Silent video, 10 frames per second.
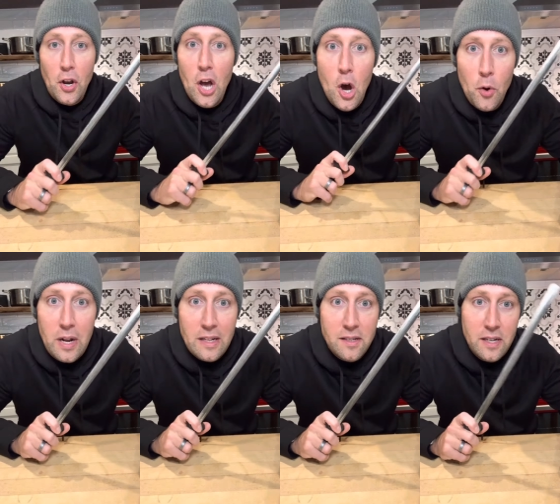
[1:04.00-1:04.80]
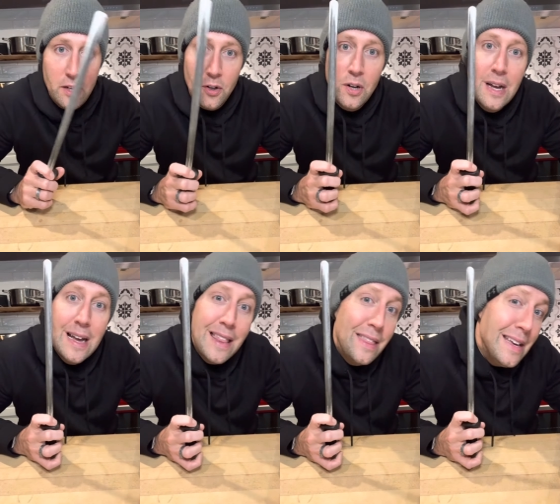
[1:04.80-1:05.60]
honing steel.
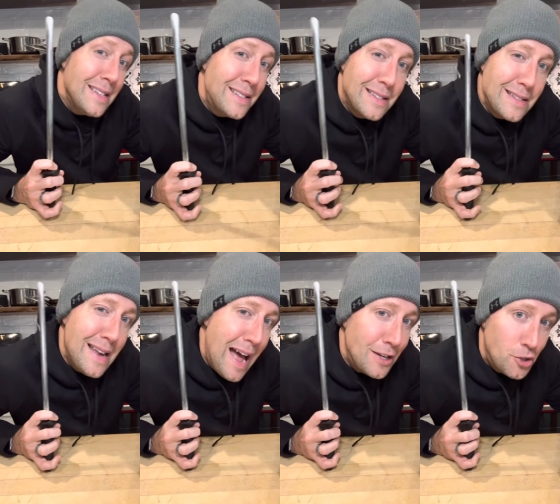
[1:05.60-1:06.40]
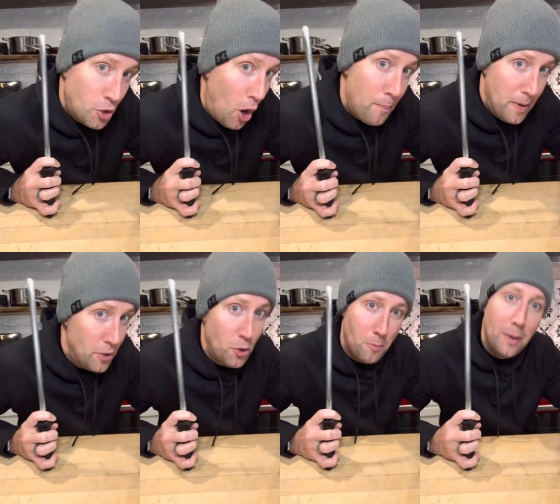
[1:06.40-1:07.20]
This does not
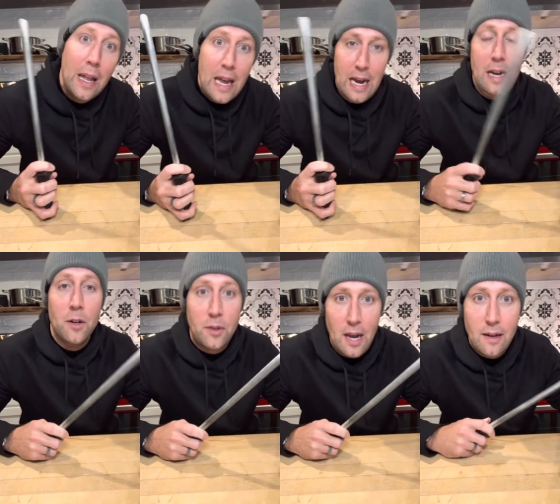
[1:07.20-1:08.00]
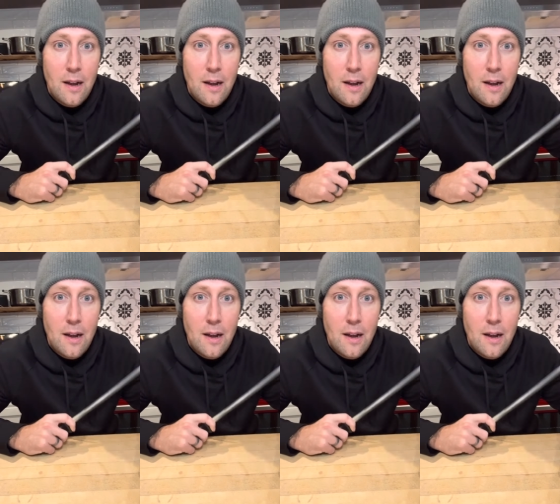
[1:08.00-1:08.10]
sharpen your blade, okay?